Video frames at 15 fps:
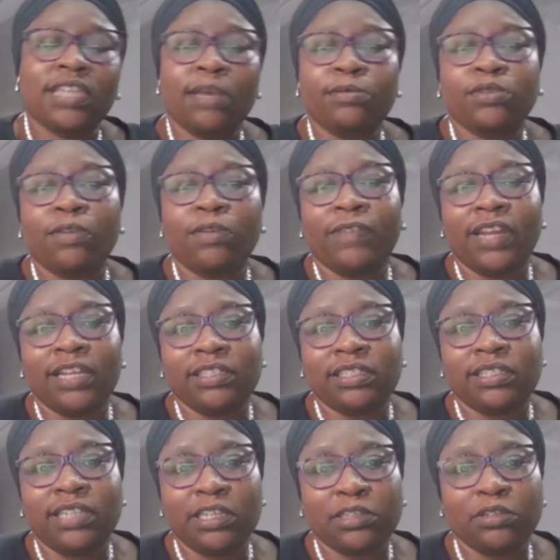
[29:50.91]
in terms of
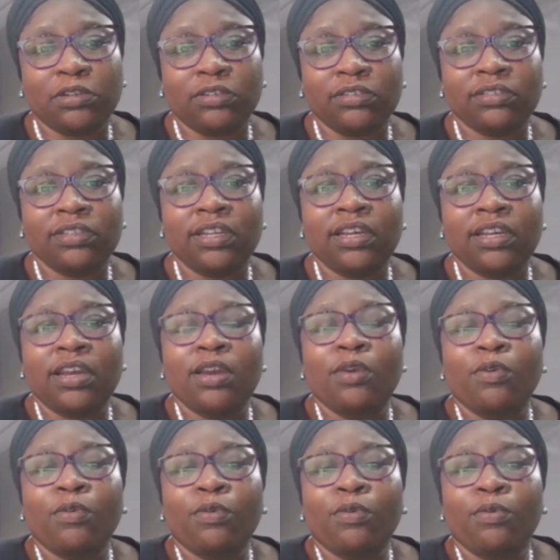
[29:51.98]
legislation,
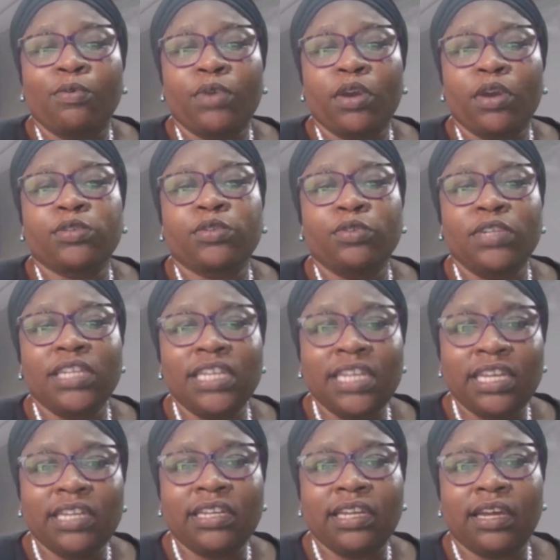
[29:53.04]
we also
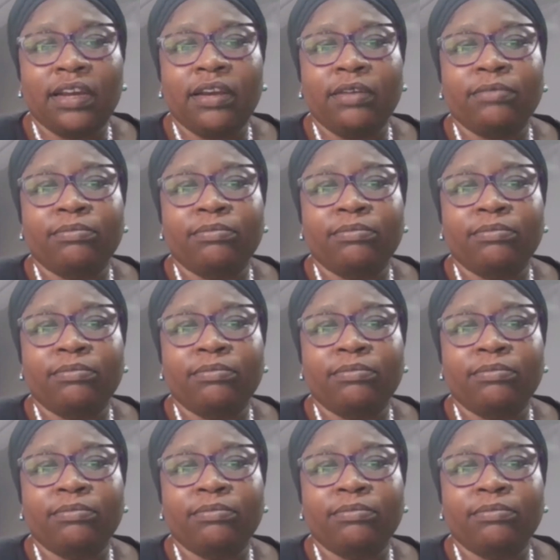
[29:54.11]
need